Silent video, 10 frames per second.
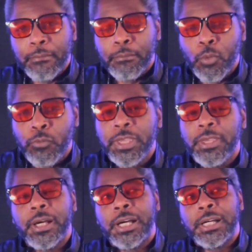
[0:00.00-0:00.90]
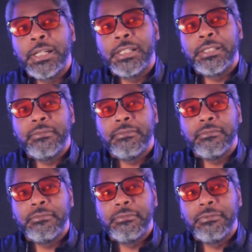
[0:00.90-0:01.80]
movie I
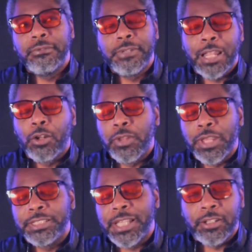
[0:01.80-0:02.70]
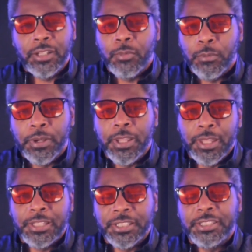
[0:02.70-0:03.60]
don't know the exact number, but
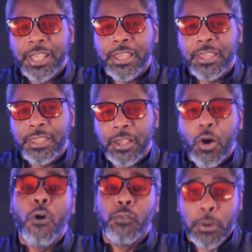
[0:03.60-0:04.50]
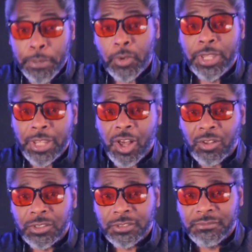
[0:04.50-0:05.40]
let's just say over $1 billion.
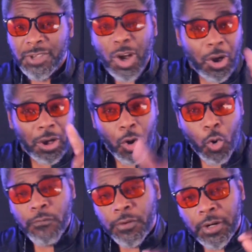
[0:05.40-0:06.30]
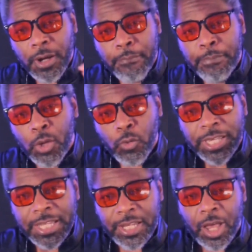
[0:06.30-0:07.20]
Over $1
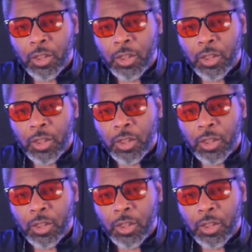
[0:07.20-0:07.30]
billion.